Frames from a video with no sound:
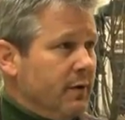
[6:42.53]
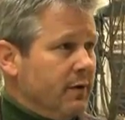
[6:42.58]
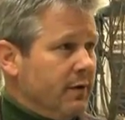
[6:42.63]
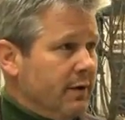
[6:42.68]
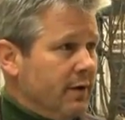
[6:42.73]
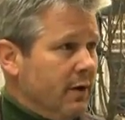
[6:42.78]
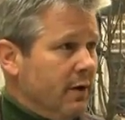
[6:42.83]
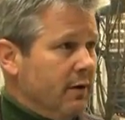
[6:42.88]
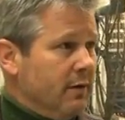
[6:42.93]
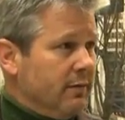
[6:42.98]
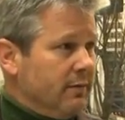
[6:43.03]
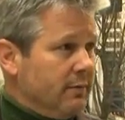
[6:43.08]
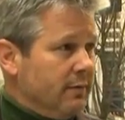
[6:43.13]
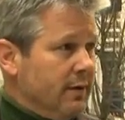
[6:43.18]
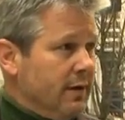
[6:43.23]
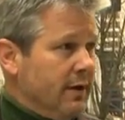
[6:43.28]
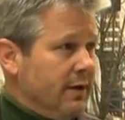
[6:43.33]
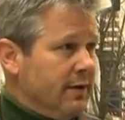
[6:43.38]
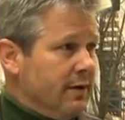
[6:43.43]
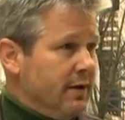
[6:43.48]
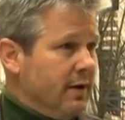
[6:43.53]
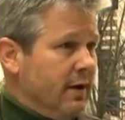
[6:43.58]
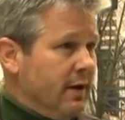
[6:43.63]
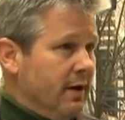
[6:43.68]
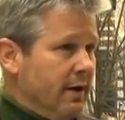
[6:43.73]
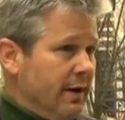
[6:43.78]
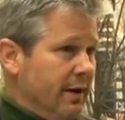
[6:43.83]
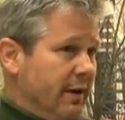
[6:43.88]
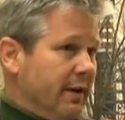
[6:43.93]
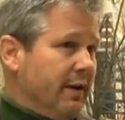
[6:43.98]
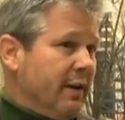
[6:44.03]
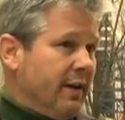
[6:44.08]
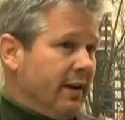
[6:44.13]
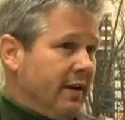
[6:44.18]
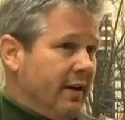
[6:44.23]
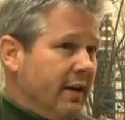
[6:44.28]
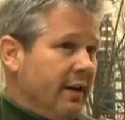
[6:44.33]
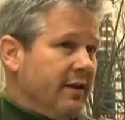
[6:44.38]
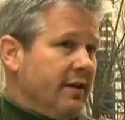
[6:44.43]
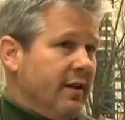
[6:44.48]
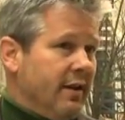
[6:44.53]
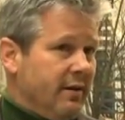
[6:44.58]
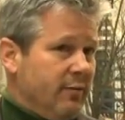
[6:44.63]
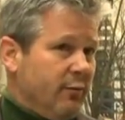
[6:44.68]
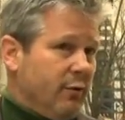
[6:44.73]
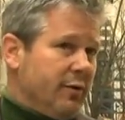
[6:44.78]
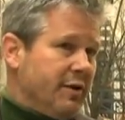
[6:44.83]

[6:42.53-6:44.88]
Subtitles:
So it